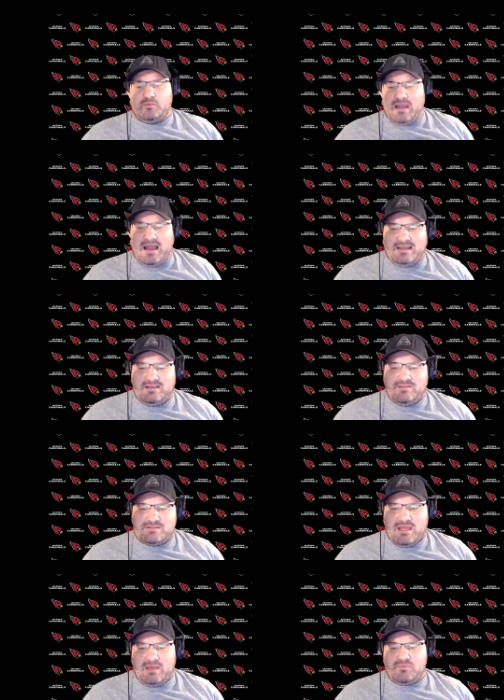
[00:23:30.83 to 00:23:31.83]
behind in this
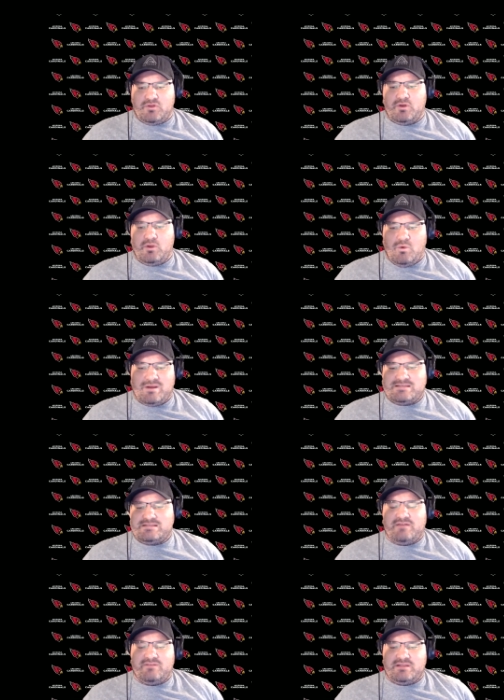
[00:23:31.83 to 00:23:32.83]
game, thirty-one to
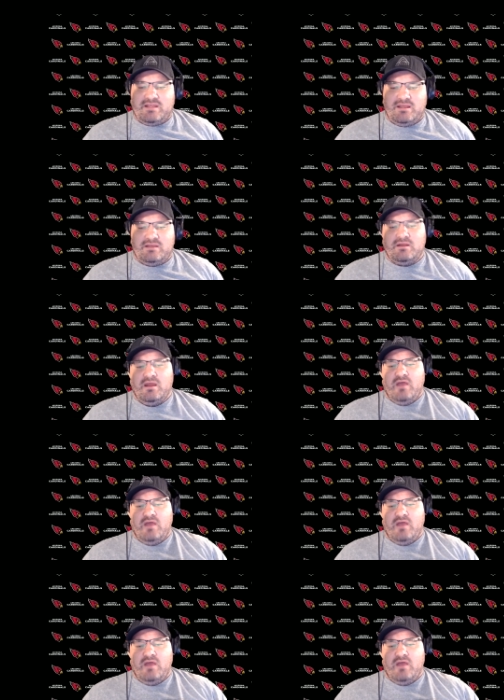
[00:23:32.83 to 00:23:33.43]
seventeen.